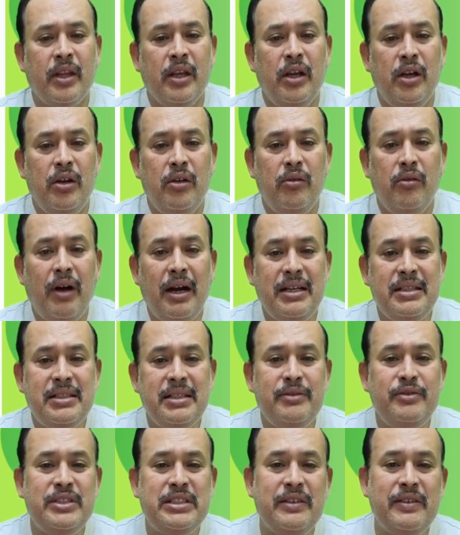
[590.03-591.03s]

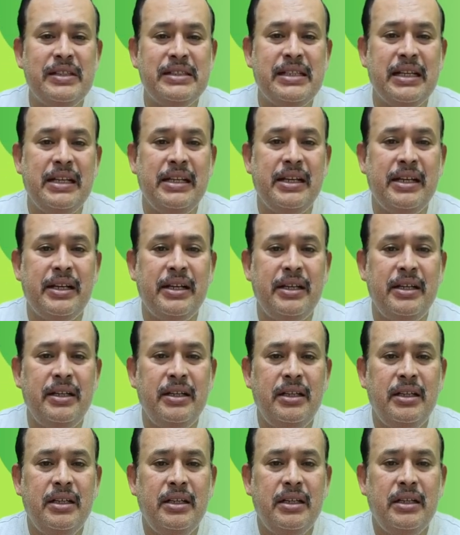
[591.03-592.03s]
whichever is earlier,
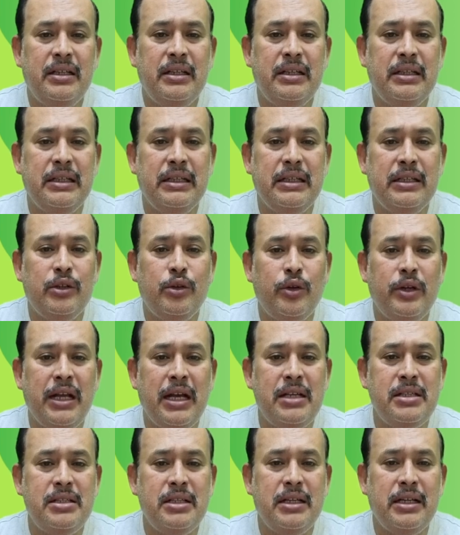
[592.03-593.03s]
known
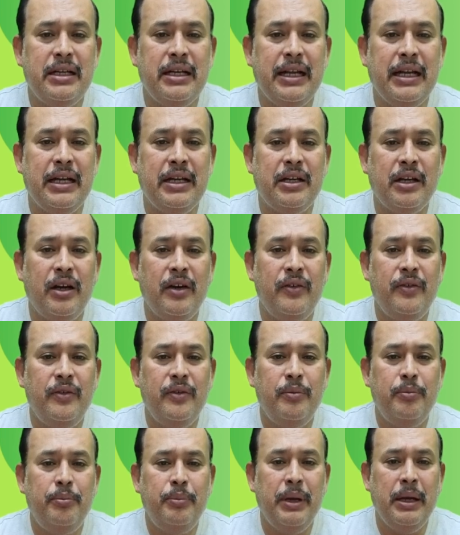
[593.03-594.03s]
as date of
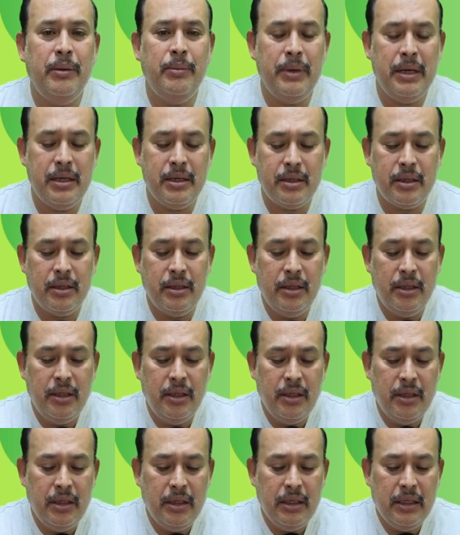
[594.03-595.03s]
payment.
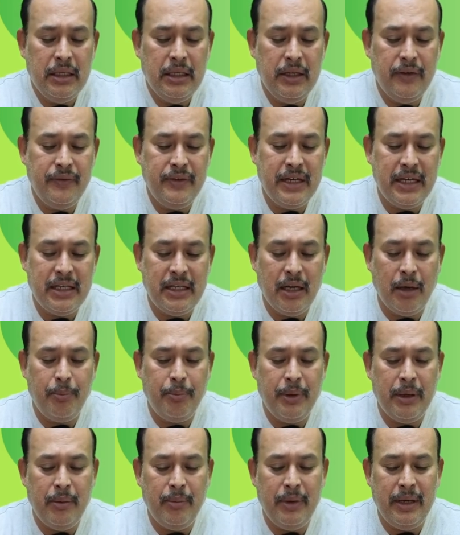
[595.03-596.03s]
If date of
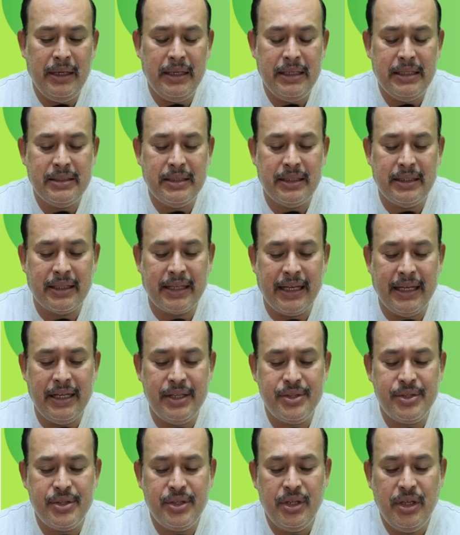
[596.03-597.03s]
payment is that a
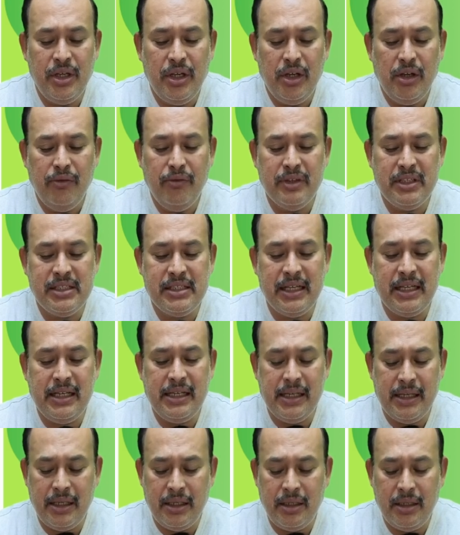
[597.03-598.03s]
case, which is
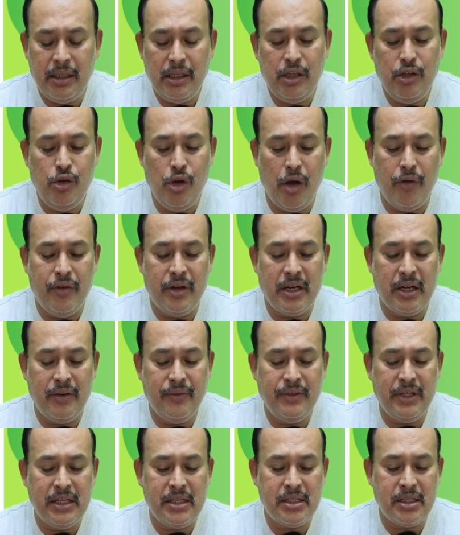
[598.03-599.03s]
earlier, you are aware of
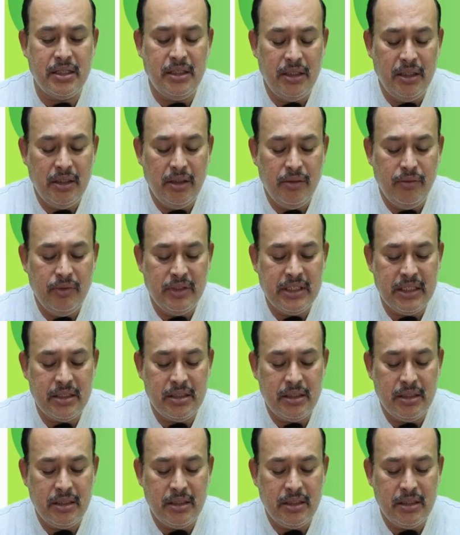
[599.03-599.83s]
that, which is